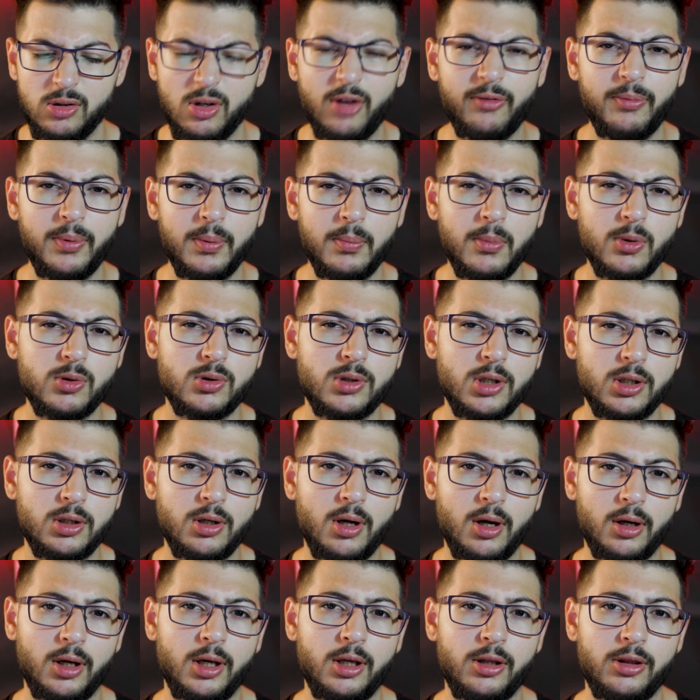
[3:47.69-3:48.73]
So I've been mostly
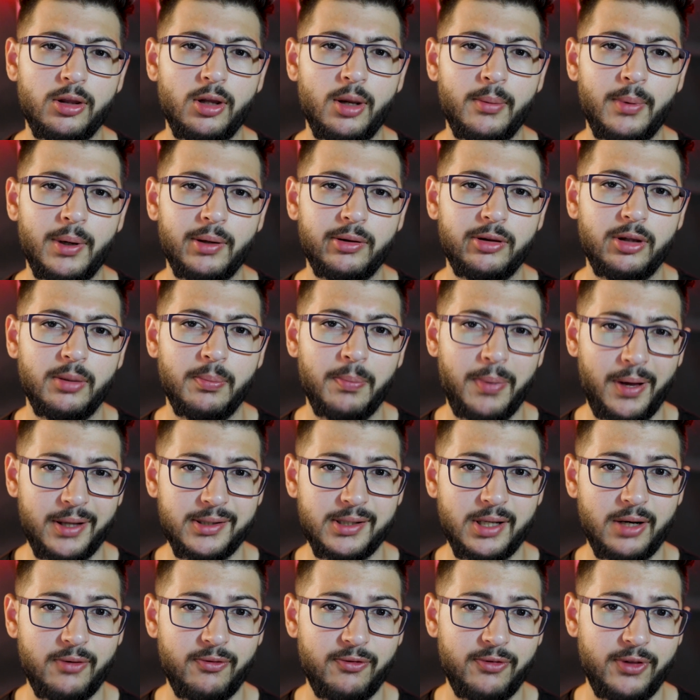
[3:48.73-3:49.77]
talking about the
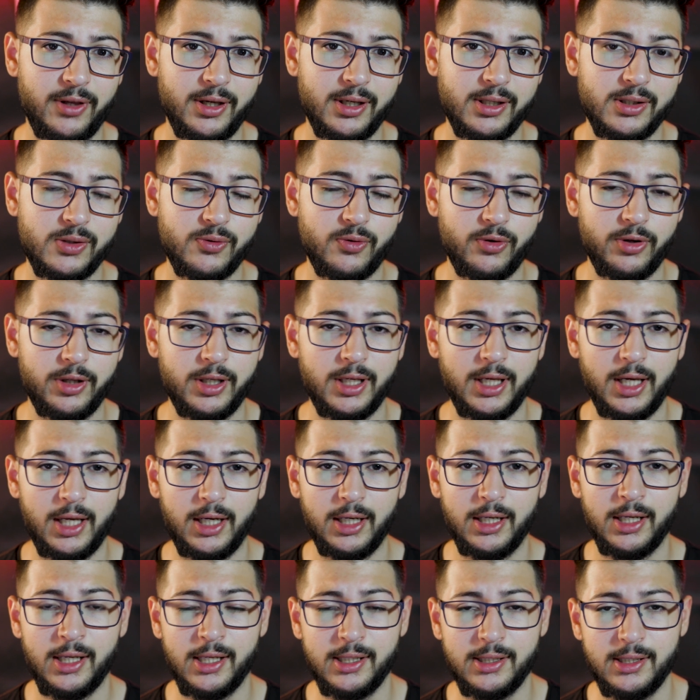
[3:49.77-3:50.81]
positive things for the
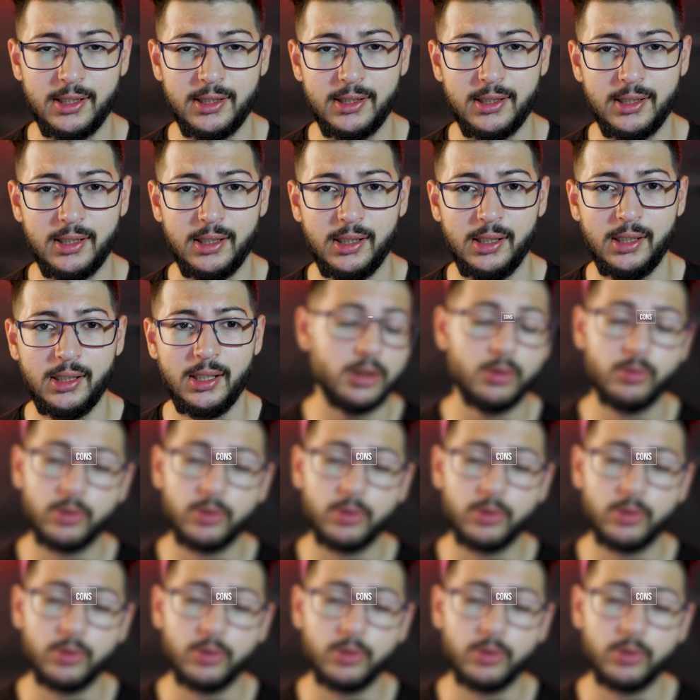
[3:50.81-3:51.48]
Canon 80D.